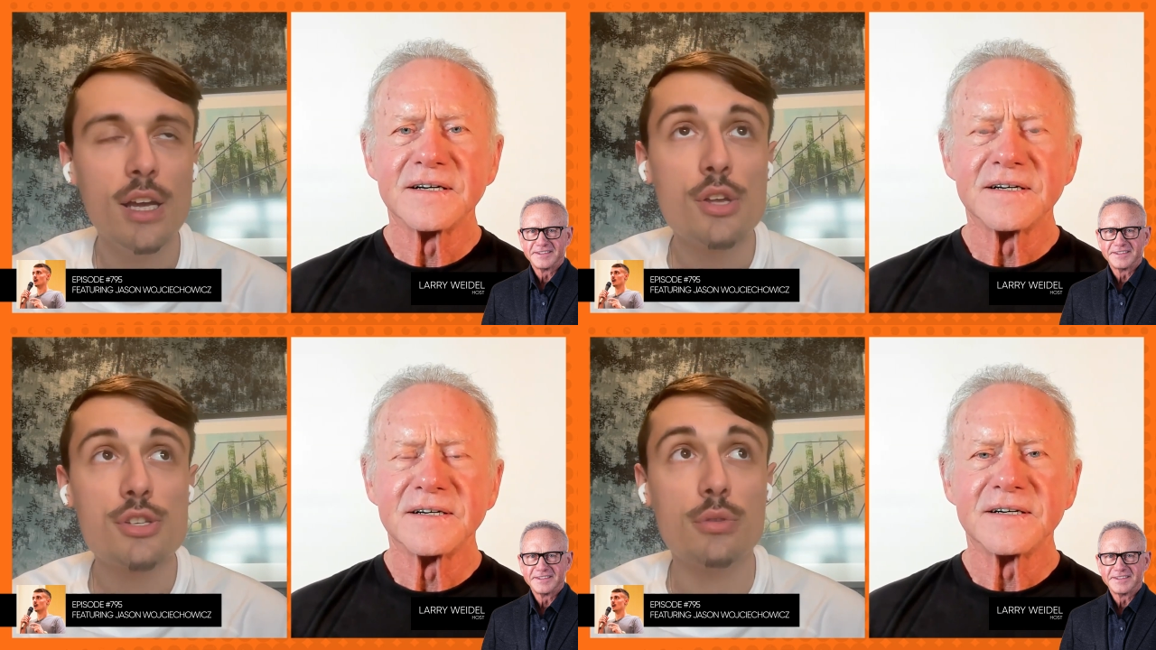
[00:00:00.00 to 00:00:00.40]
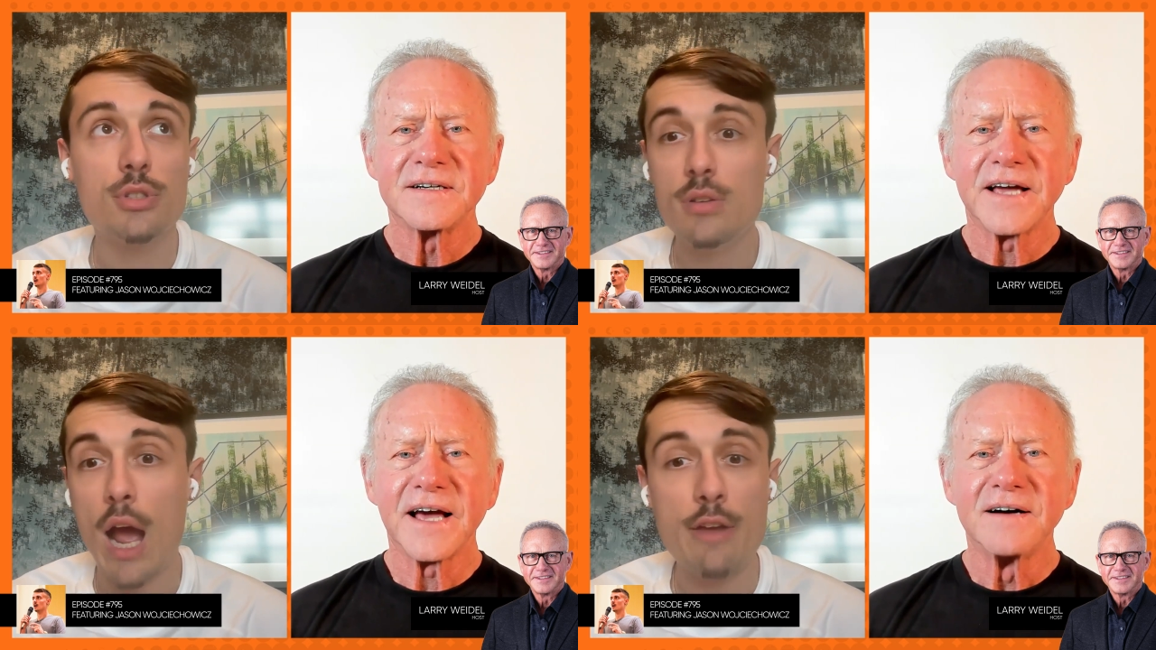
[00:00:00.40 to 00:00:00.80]
Speaker 1: So,
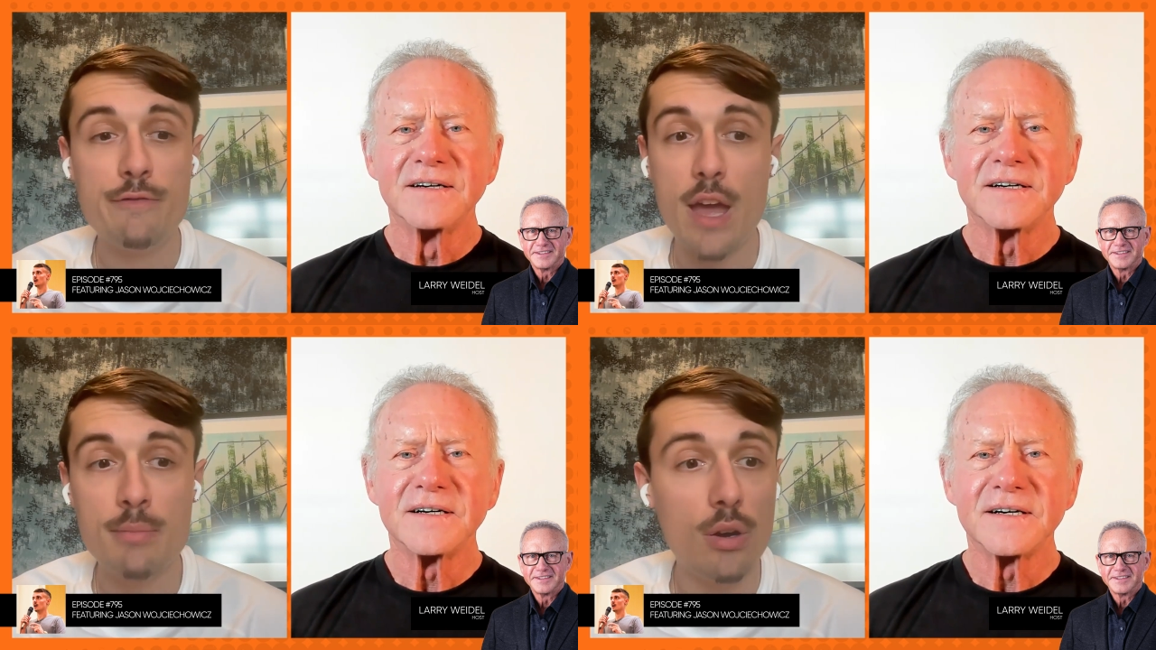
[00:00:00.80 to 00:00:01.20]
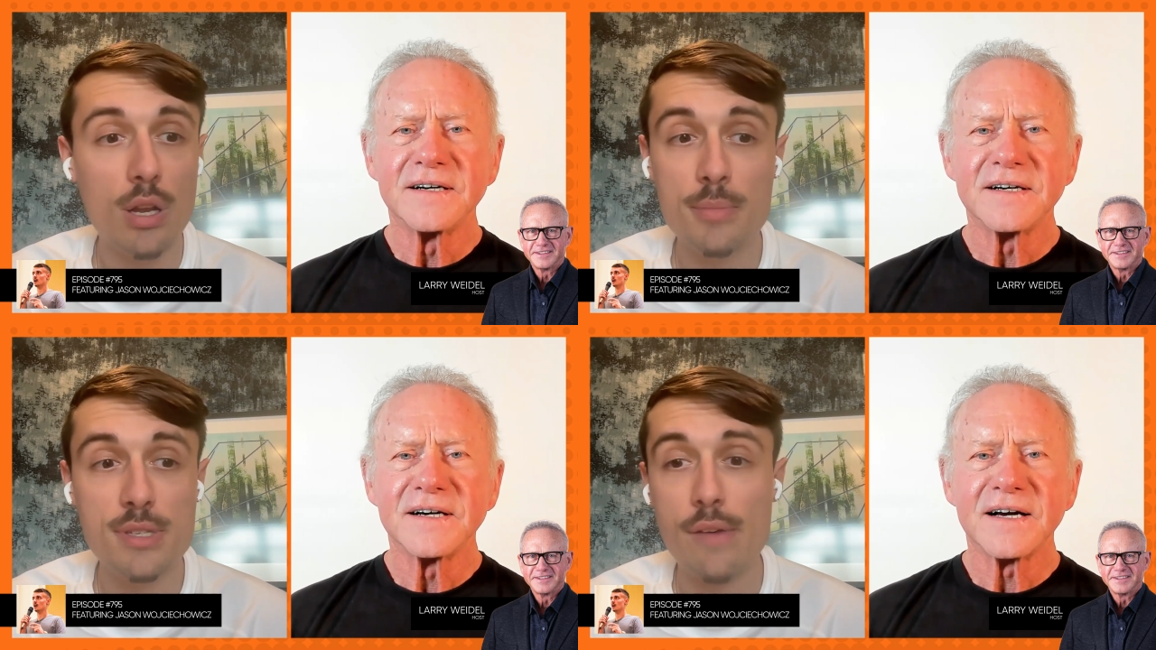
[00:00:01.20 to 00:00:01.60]
dude, I Venmo'd him
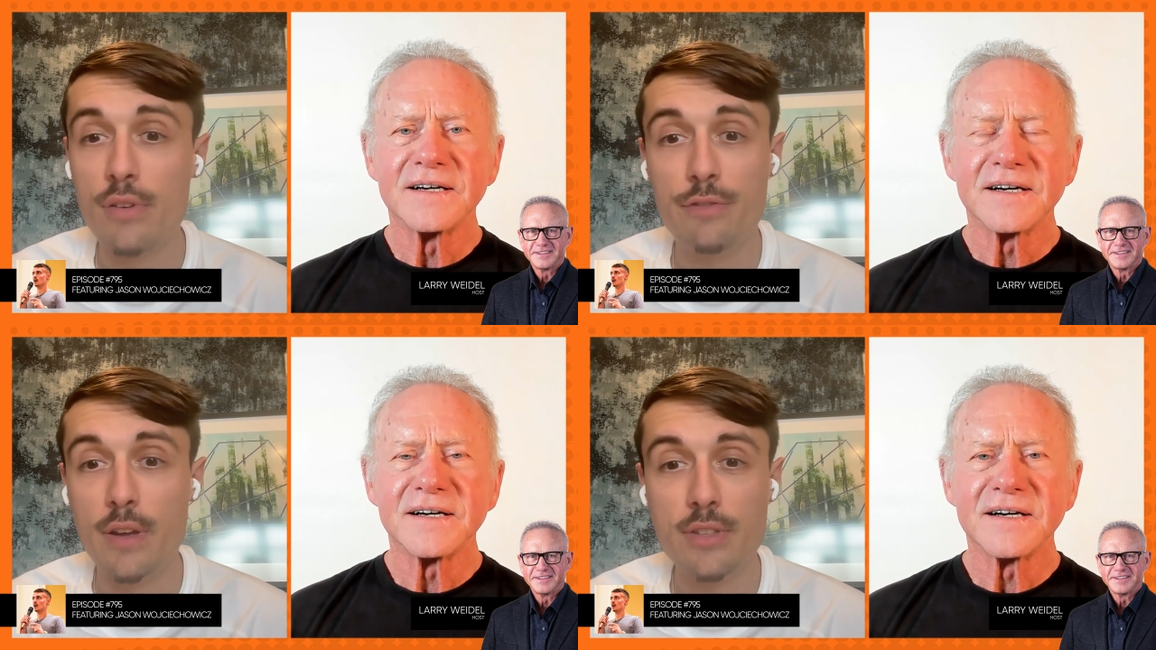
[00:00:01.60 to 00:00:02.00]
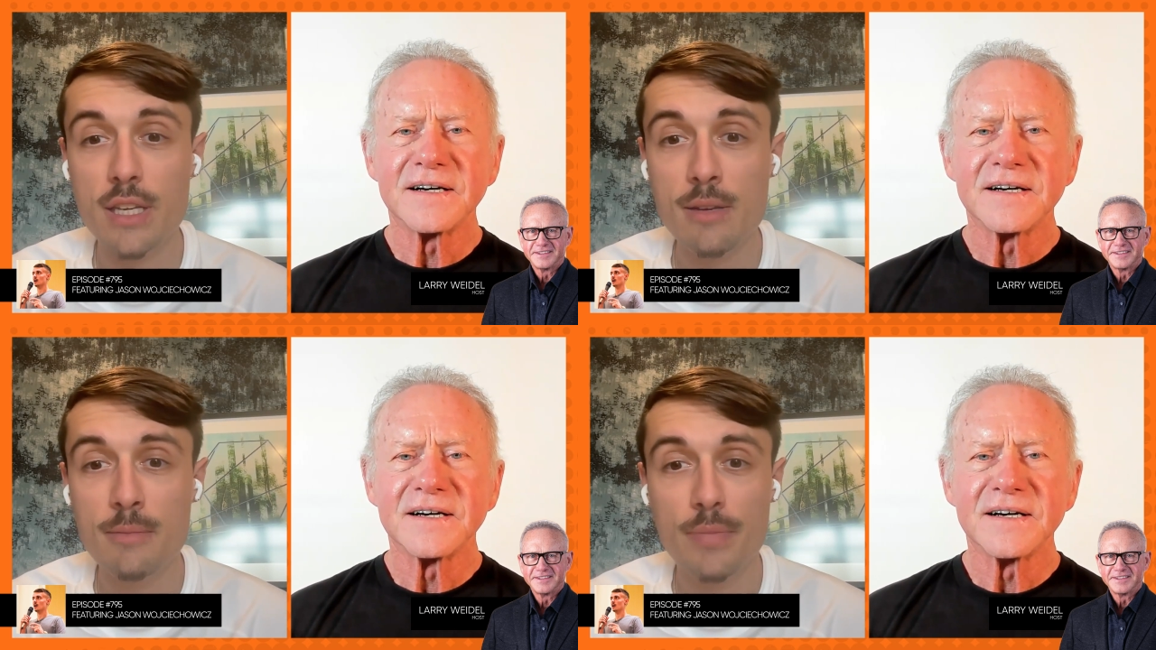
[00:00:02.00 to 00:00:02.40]
seven
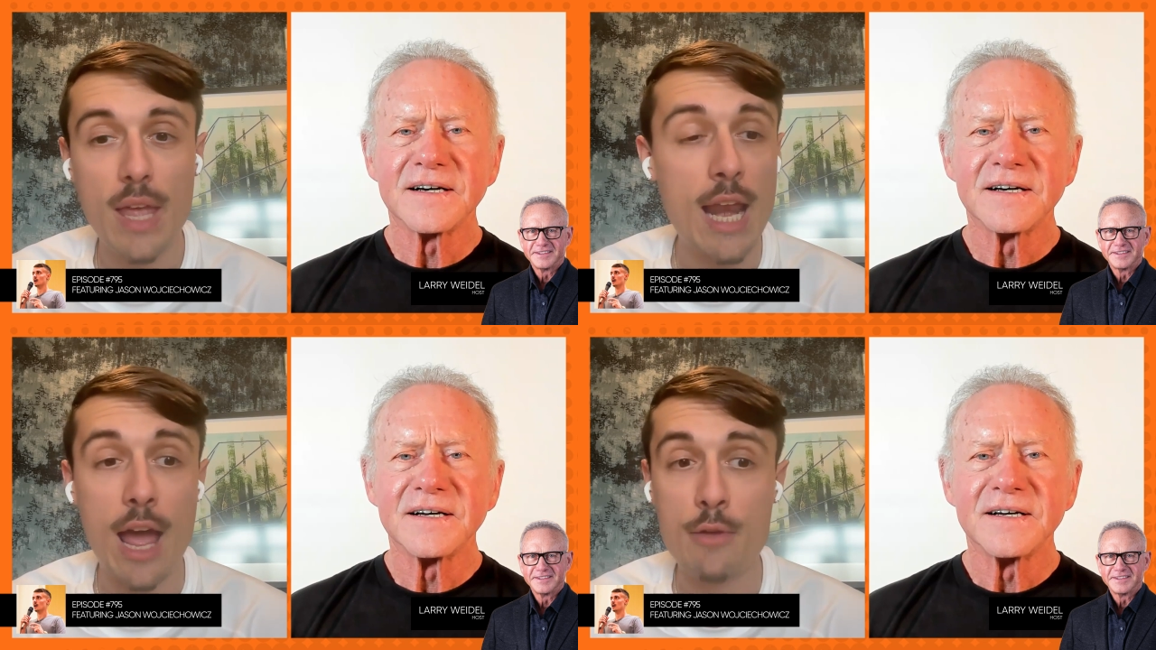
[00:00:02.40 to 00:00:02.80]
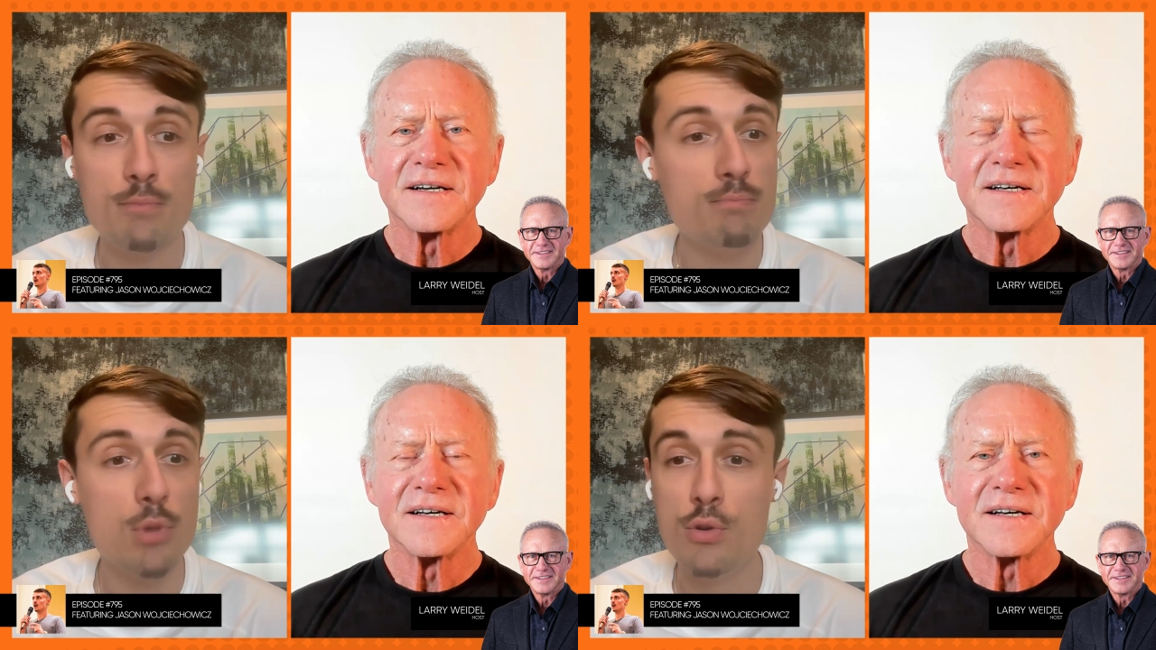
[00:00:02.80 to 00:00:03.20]
fifty and I
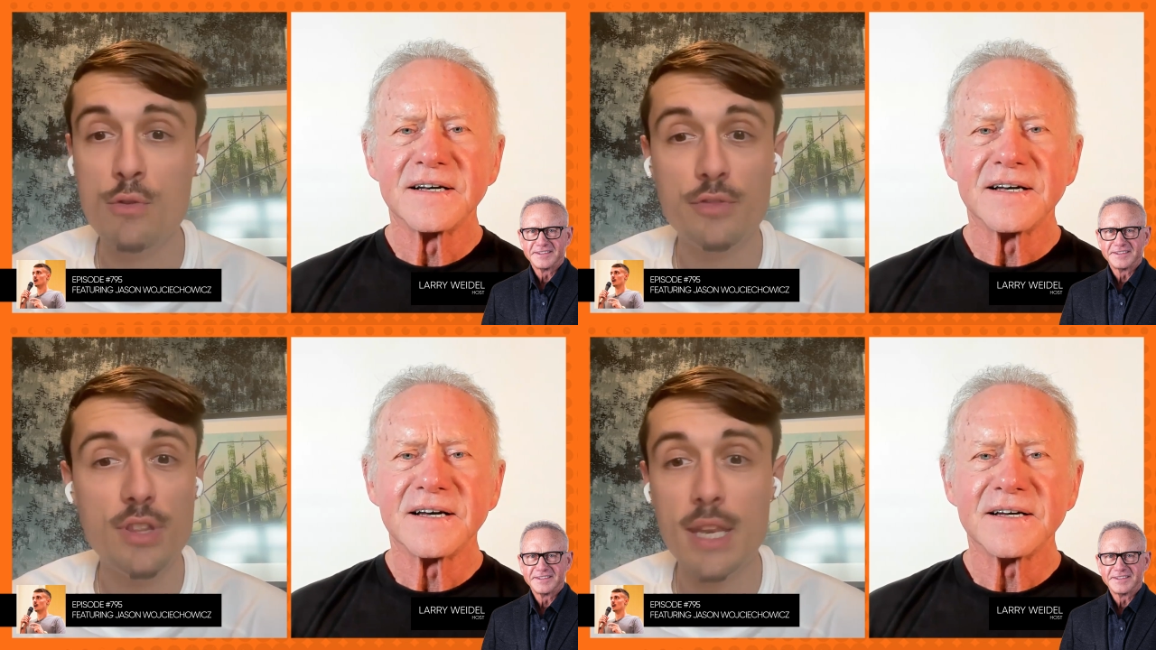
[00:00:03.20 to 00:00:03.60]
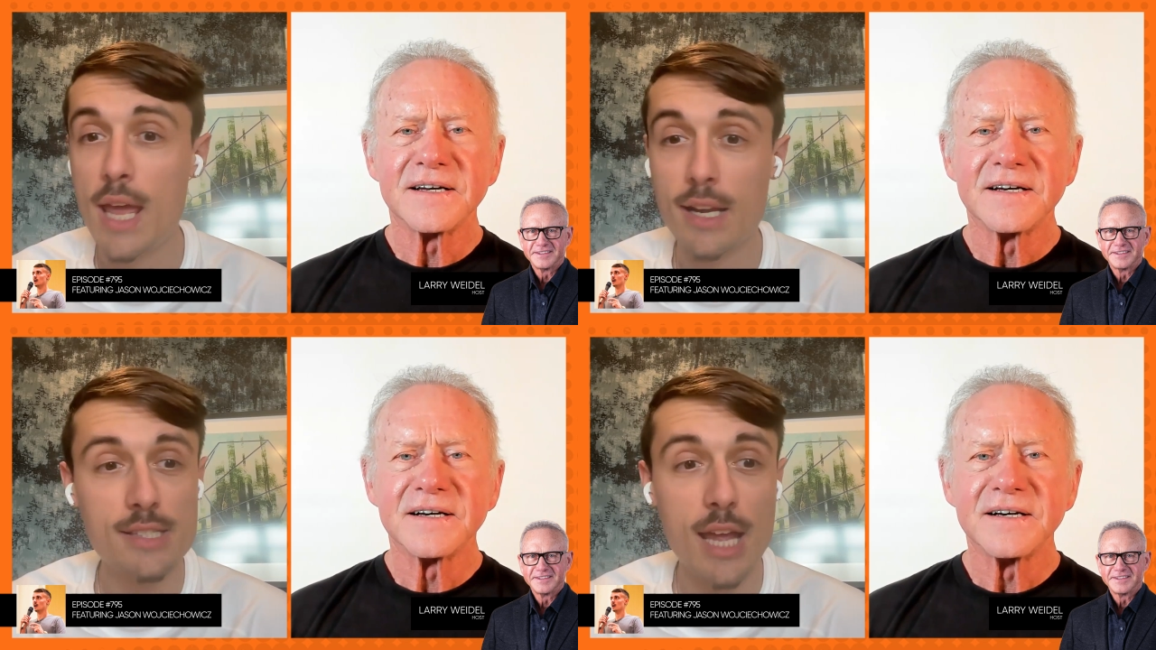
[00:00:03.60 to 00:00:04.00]
moved the
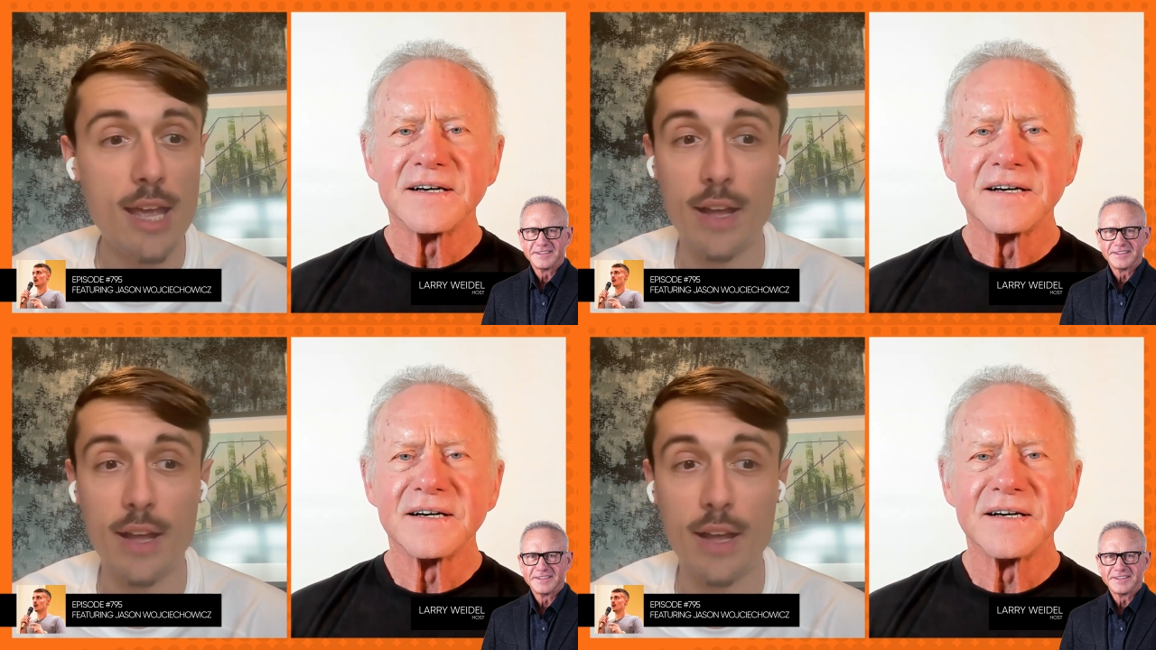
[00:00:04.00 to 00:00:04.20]
next day.